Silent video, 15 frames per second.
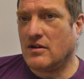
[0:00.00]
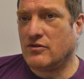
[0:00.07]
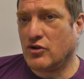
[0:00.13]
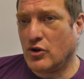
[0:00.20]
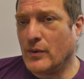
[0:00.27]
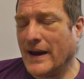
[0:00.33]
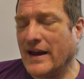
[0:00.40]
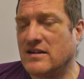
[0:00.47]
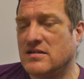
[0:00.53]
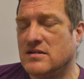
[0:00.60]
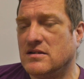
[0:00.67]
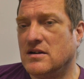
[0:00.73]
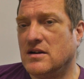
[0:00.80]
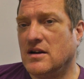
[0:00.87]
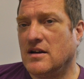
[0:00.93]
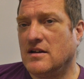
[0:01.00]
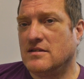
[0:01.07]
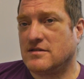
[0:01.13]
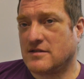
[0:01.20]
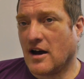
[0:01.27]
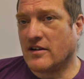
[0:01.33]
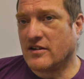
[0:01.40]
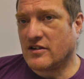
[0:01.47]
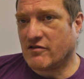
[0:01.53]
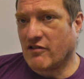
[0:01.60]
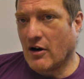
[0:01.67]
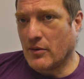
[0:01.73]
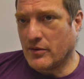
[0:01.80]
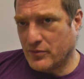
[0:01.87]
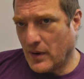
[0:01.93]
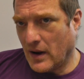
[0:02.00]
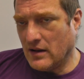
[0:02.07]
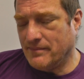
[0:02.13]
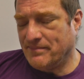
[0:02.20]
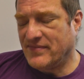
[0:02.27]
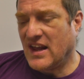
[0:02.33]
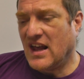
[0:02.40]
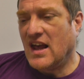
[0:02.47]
to it started to grow as well.